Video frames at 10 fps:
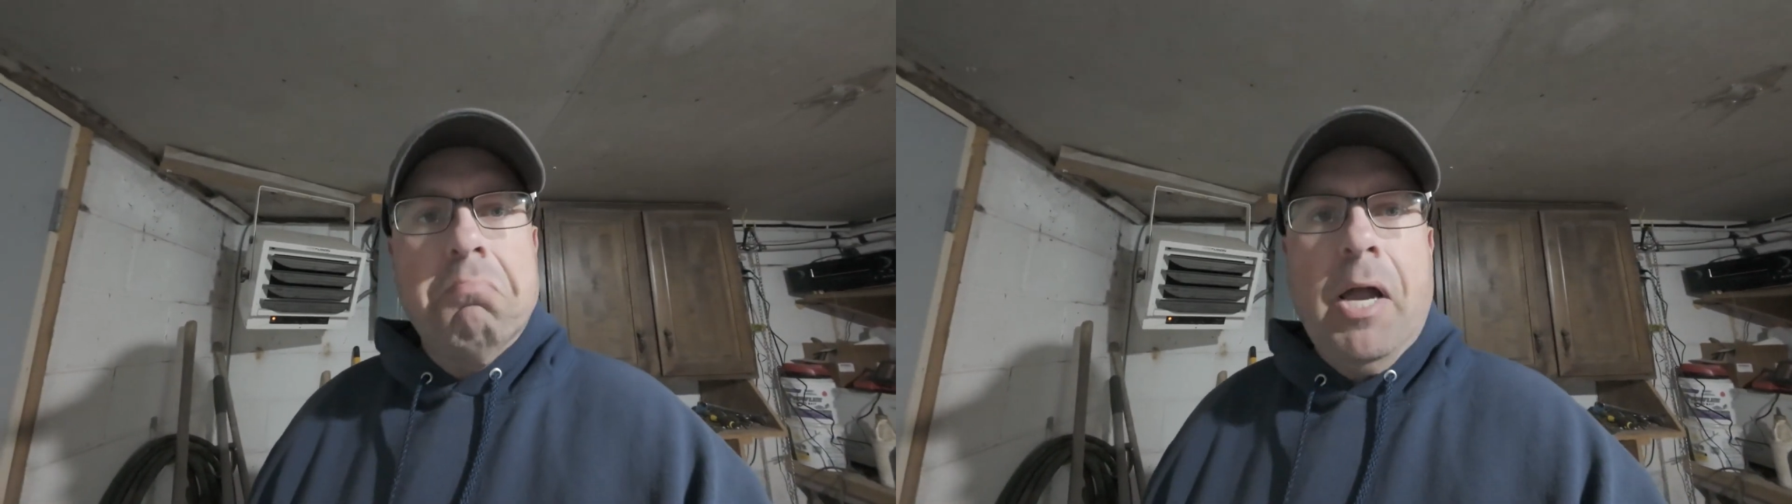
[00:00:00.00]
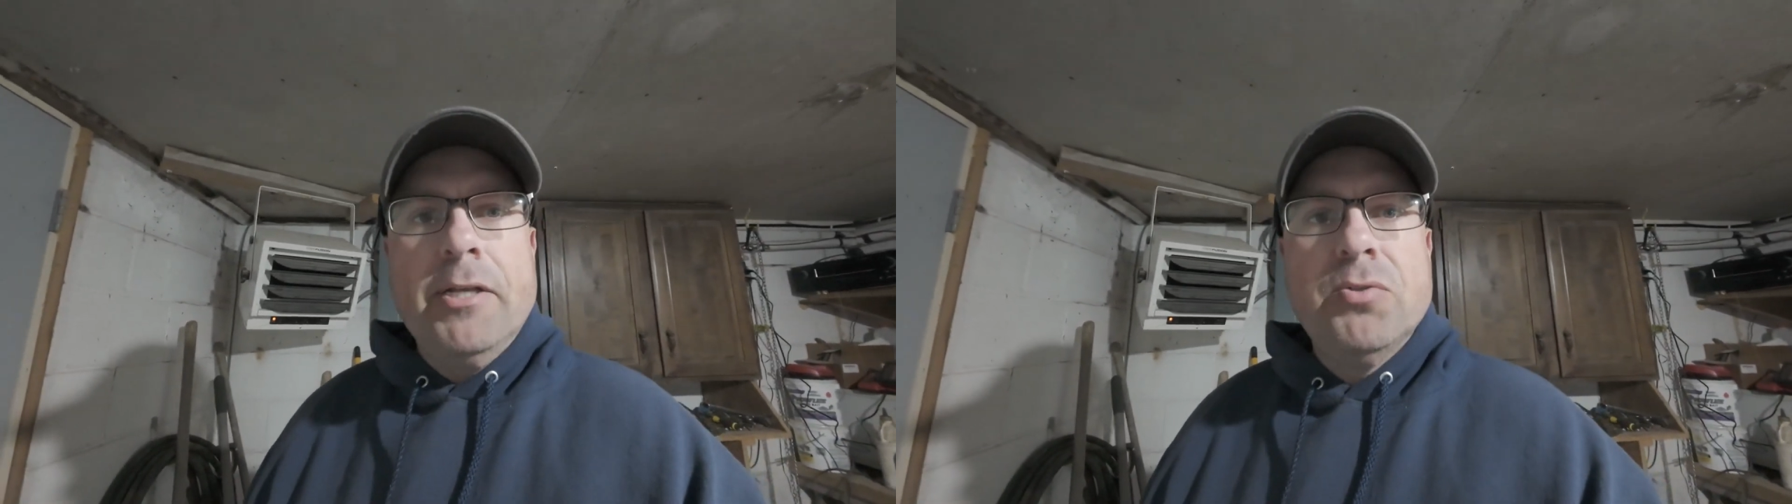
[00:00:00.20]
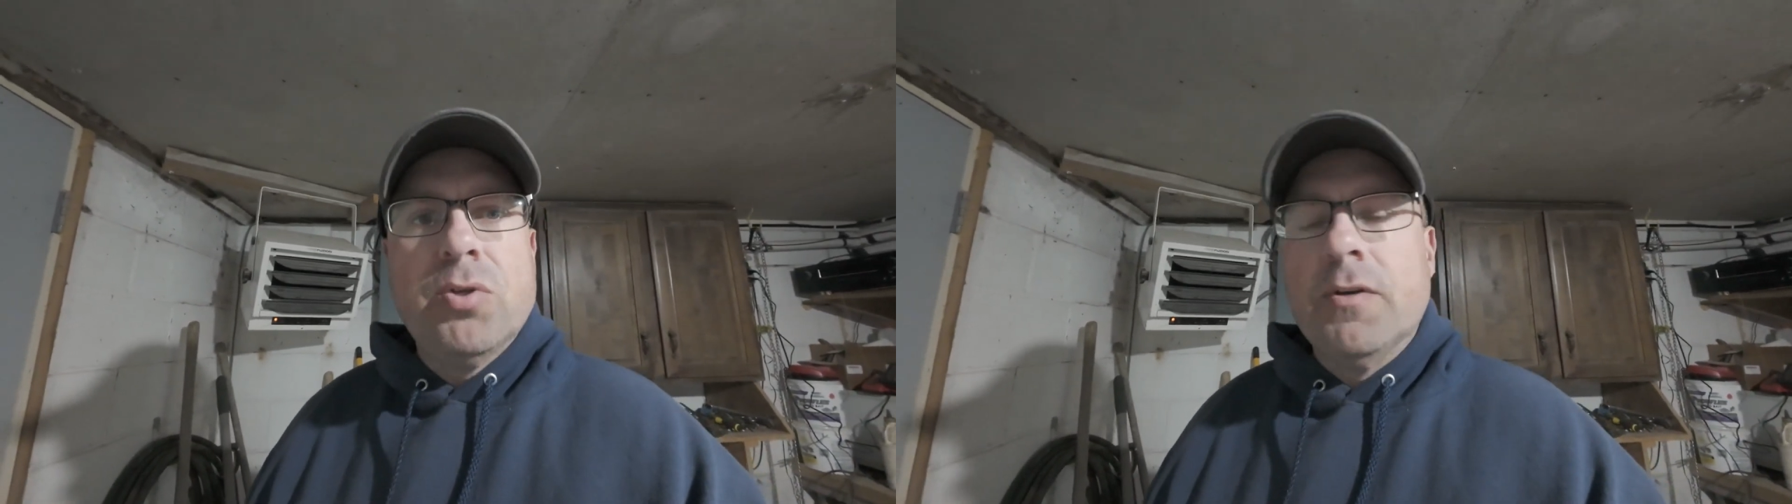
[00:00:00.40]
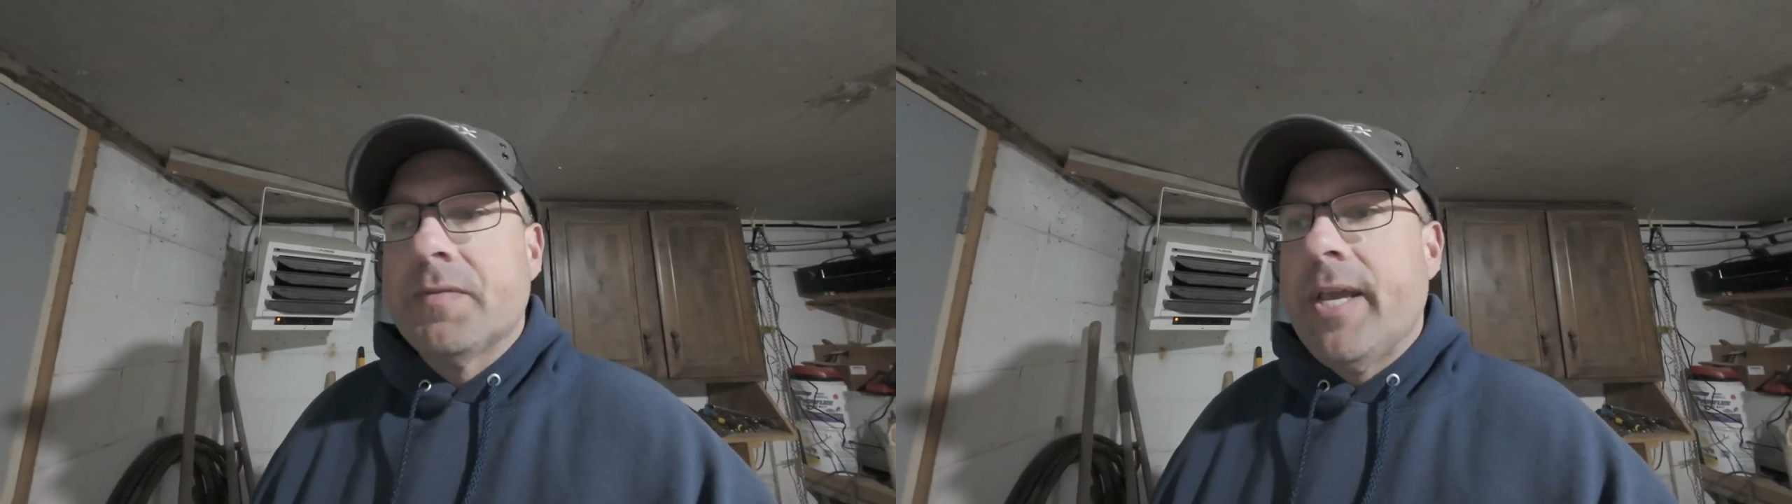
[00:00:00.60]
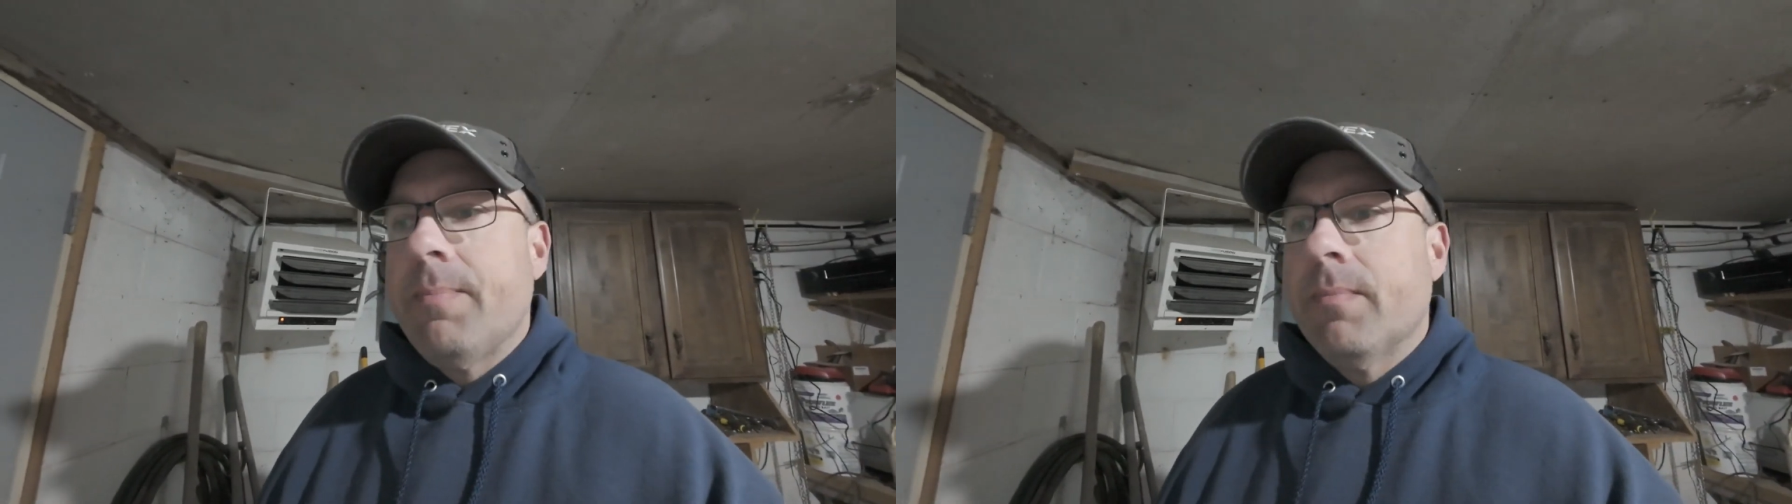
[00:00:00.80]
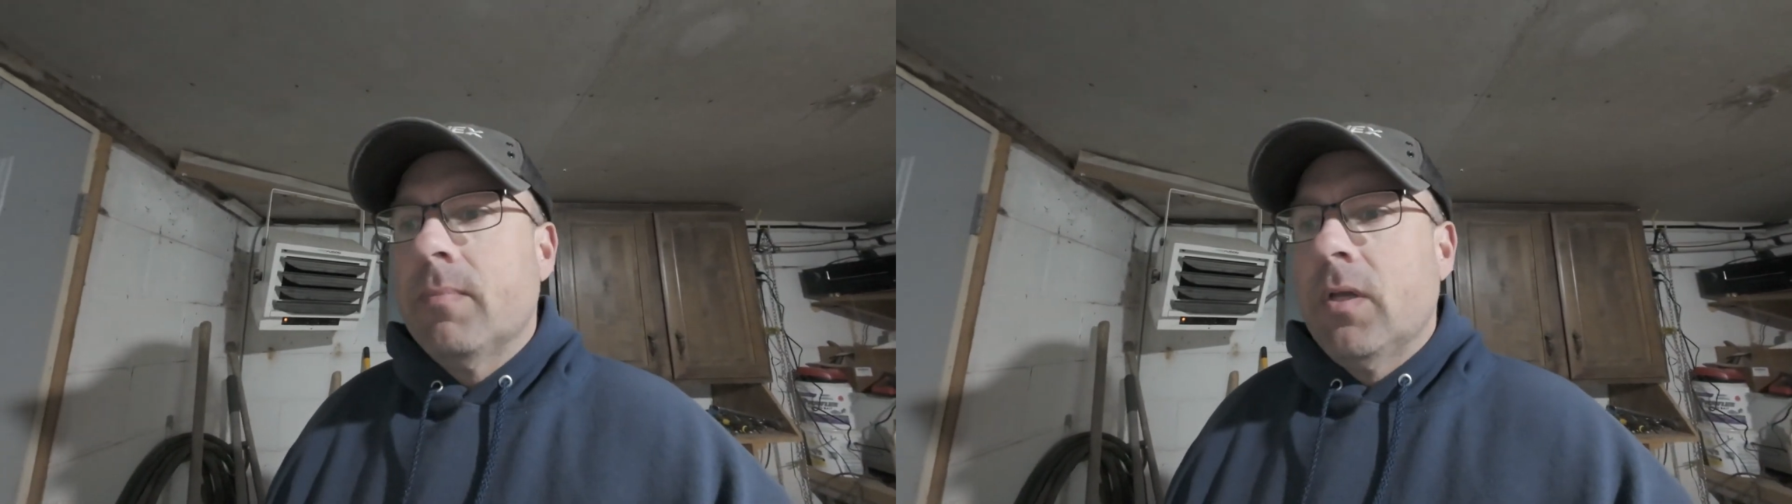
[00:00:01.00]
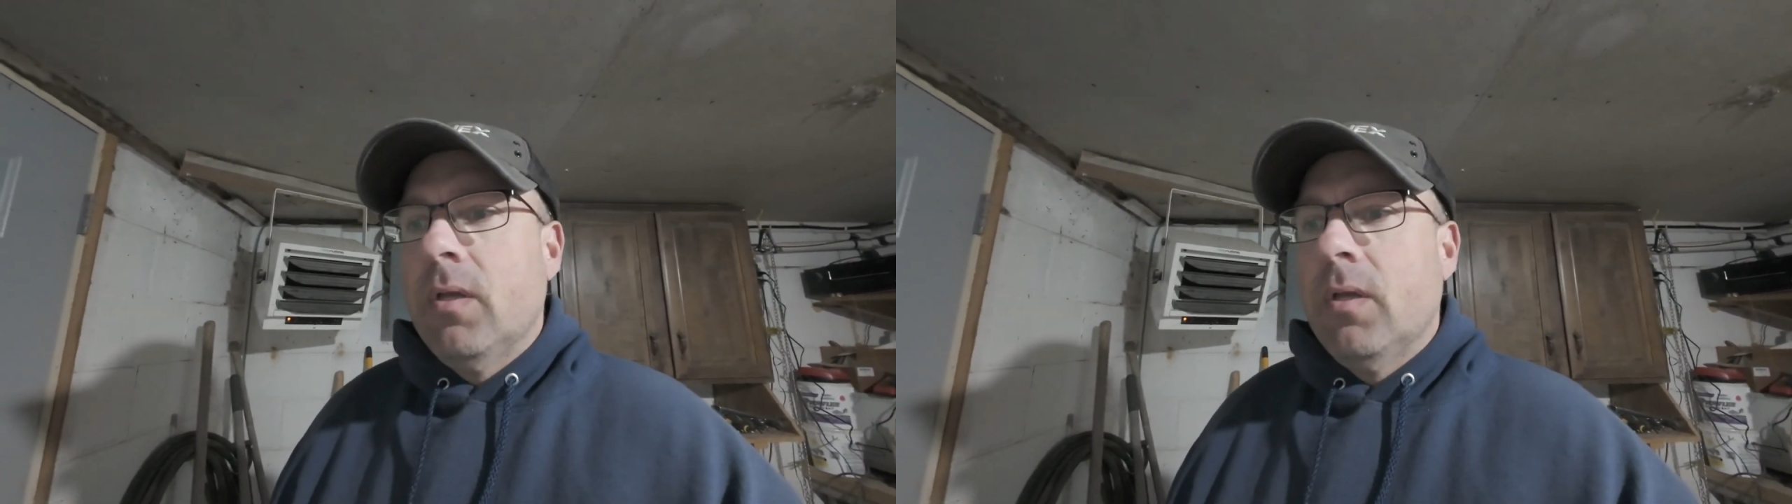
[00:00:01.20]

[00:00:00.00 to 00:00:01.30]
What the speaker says: I'd use a hoof tape.